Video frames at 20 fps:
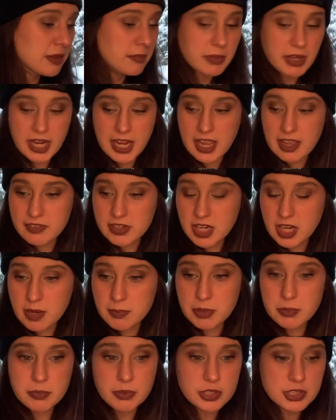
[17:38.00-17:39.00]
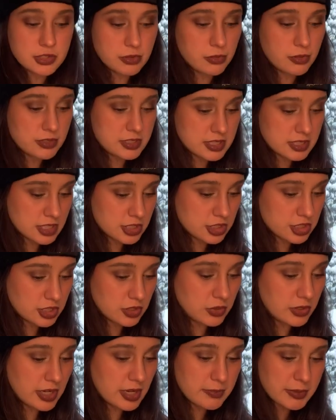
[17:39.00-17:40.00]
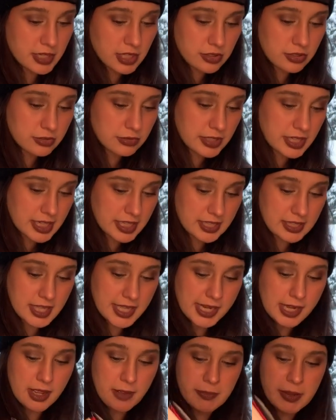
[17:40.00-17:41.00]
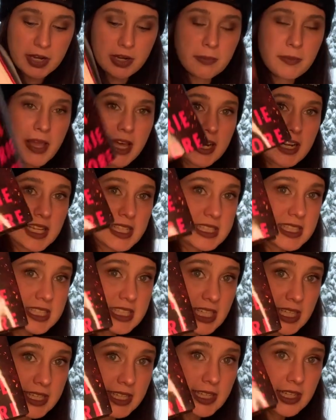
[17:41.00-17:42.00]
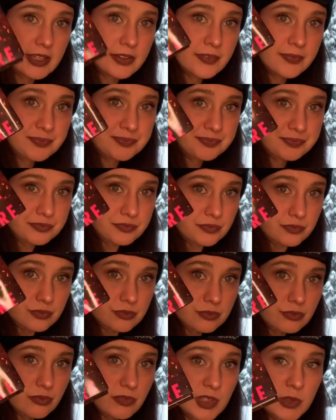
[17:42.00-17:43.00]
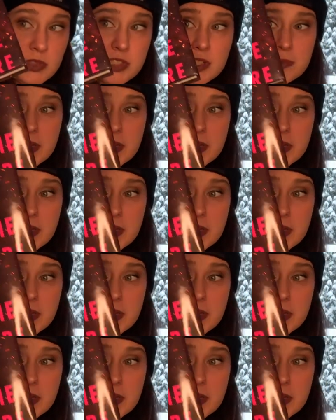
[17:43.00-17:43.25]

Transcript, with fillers: but I have a couple book tours that showed up, including like A Better Bad Idea, which I'm